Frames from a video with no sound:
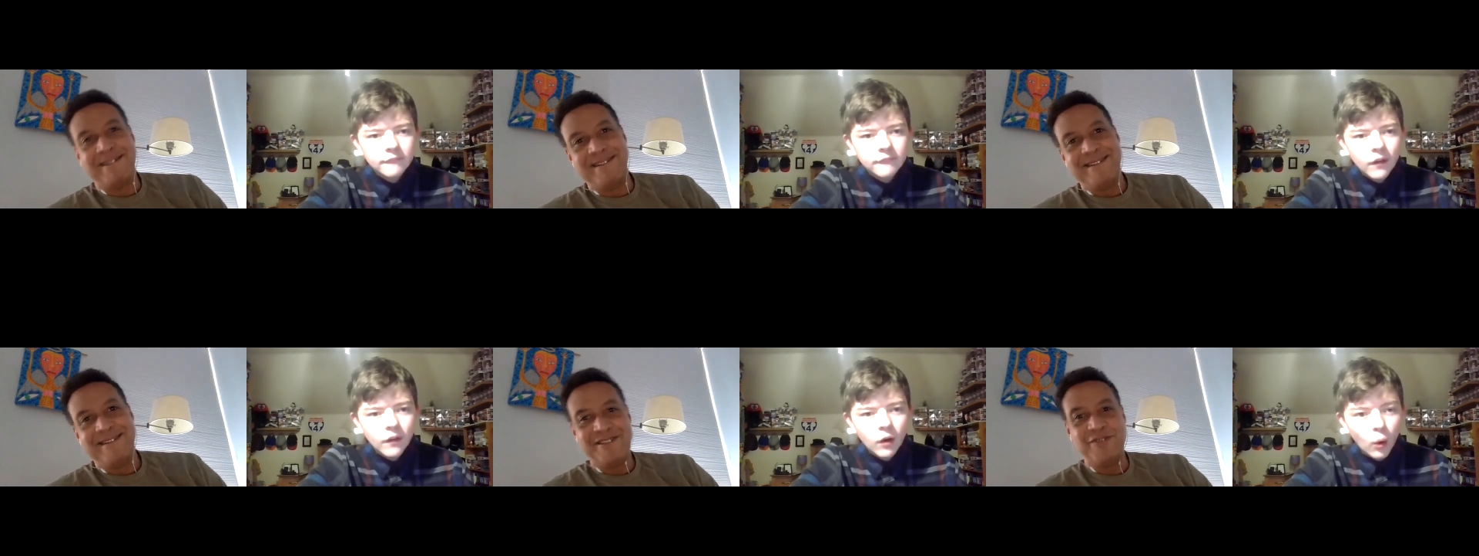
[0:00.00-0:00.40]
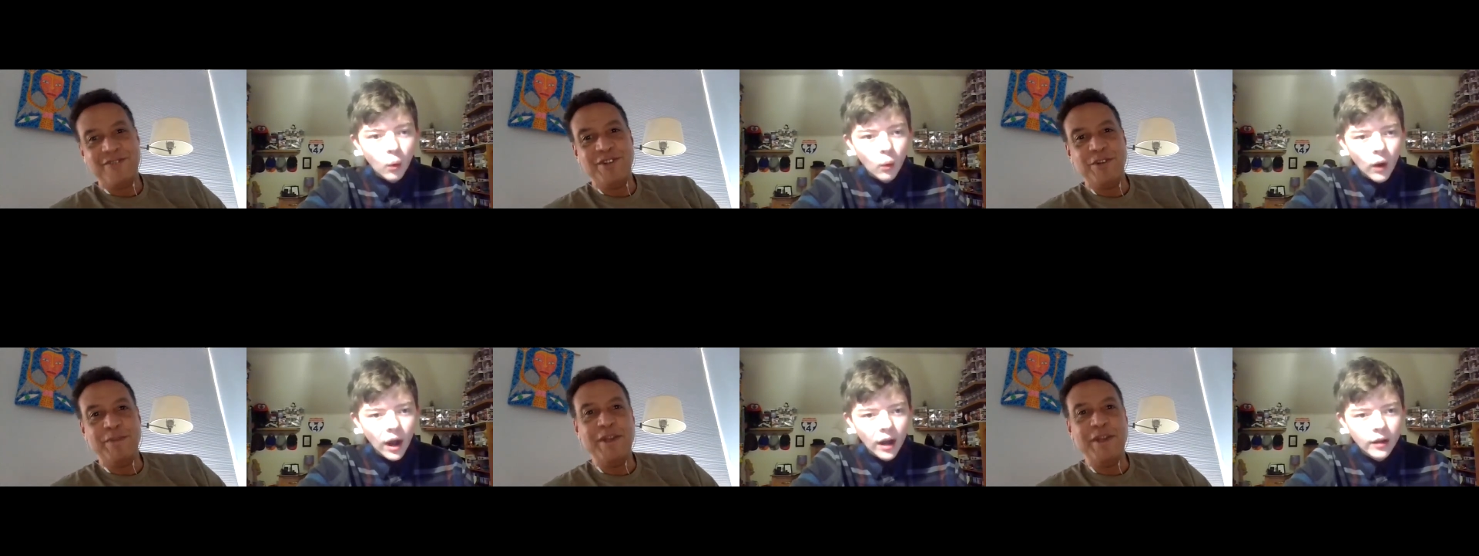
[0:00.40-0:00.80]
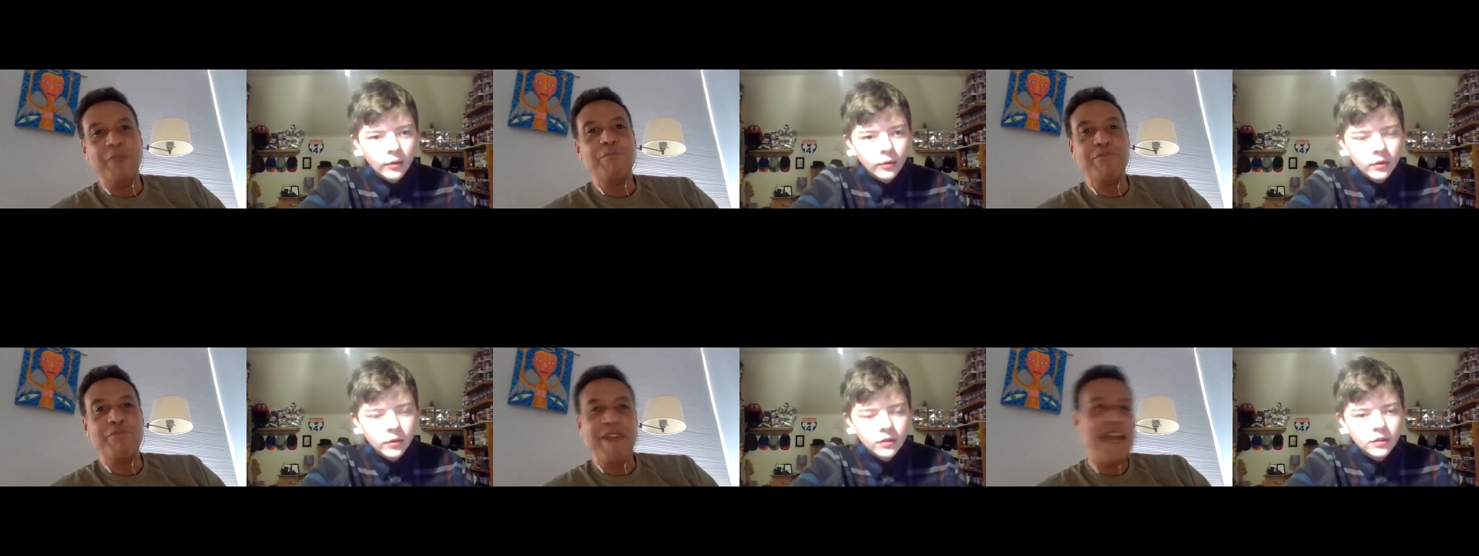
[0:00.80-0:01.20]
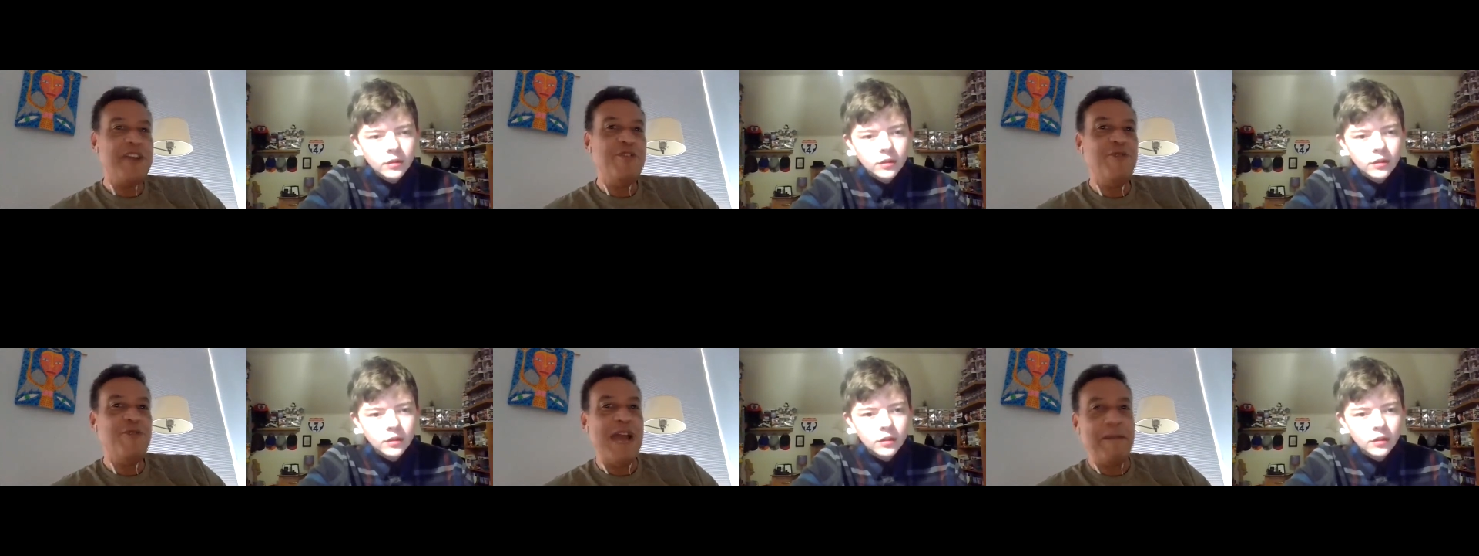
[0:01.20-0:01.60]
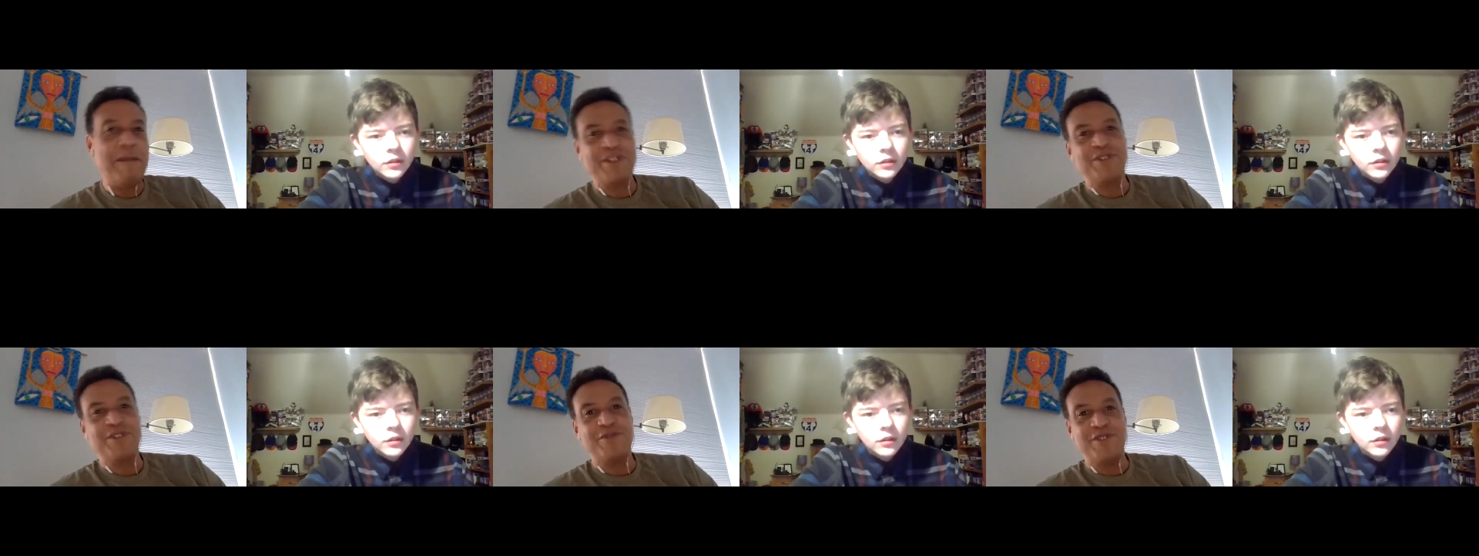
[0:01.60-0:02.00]
Speaker 1: So there'll oh, be I, brand new
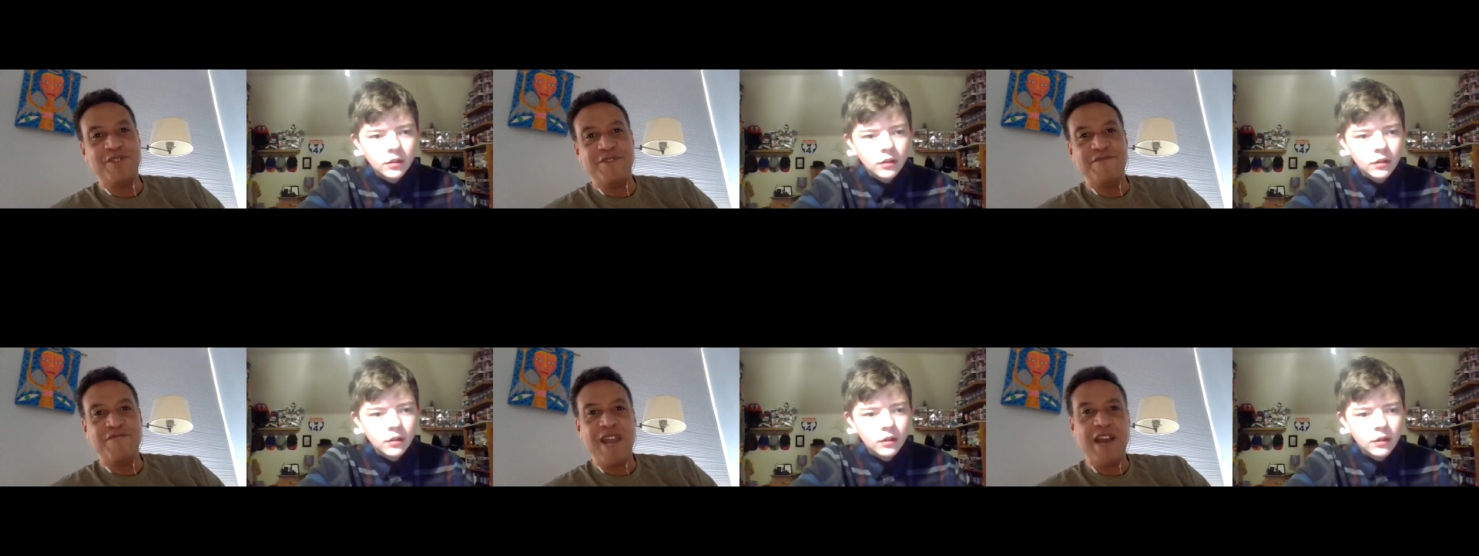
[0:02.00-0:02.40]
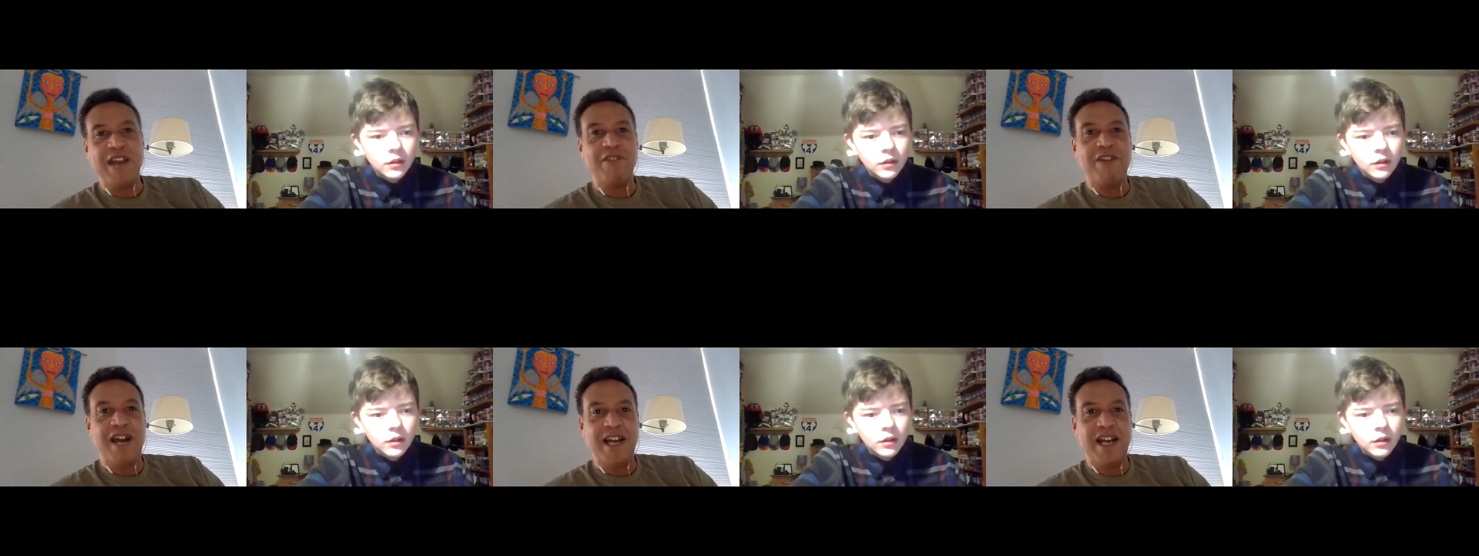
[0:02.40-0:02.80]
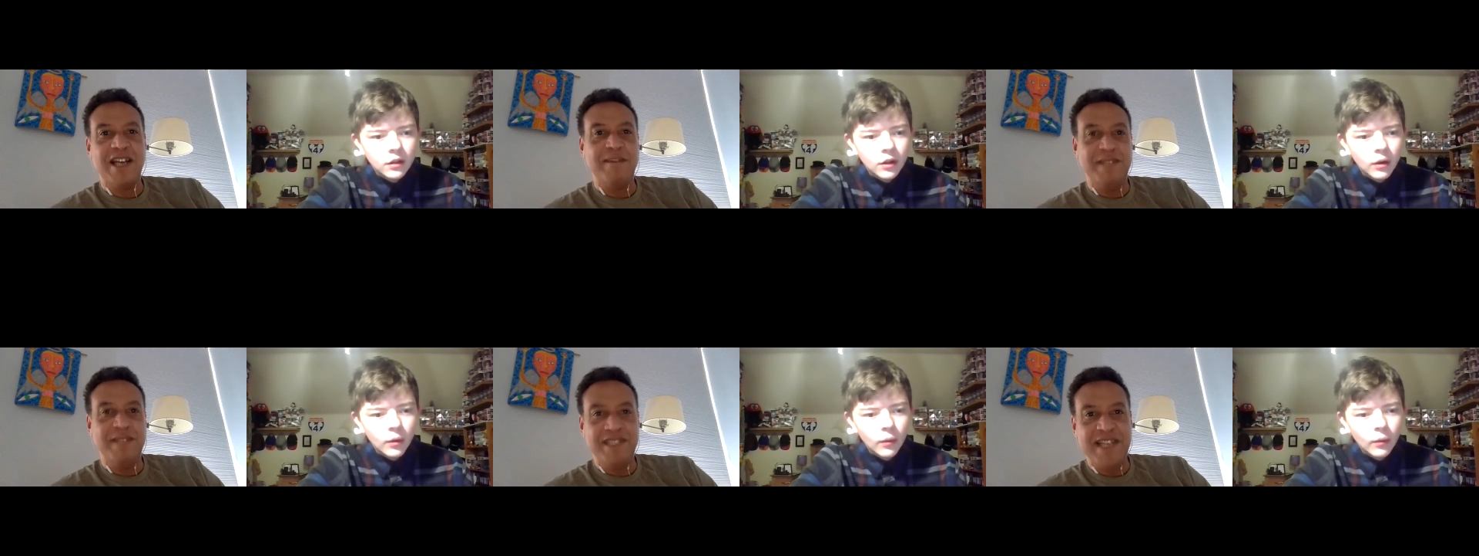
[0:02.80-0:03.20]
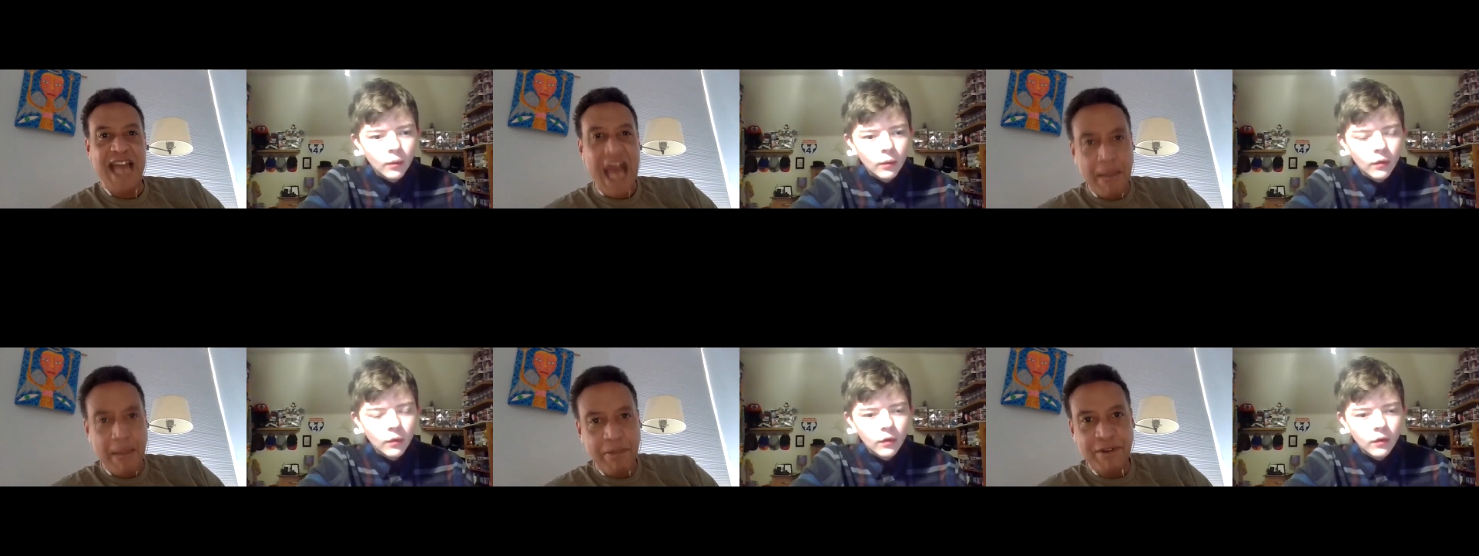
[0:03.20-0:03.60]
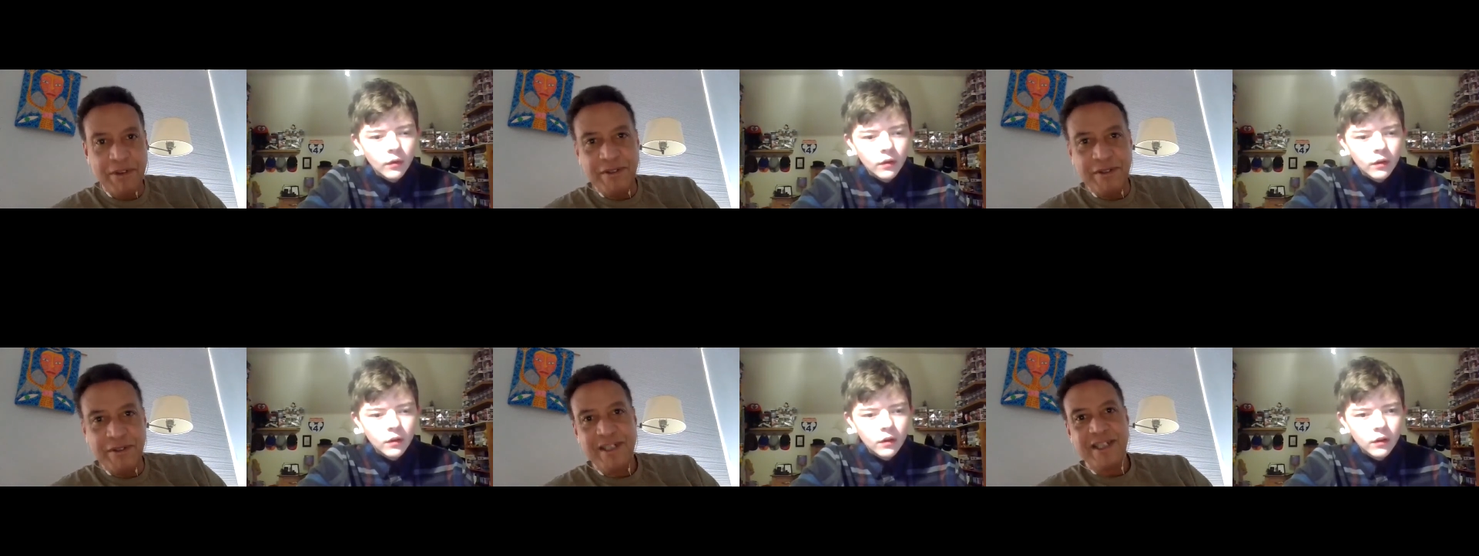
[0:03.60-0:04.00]
episodes of Fraggle Rock coming to Apple.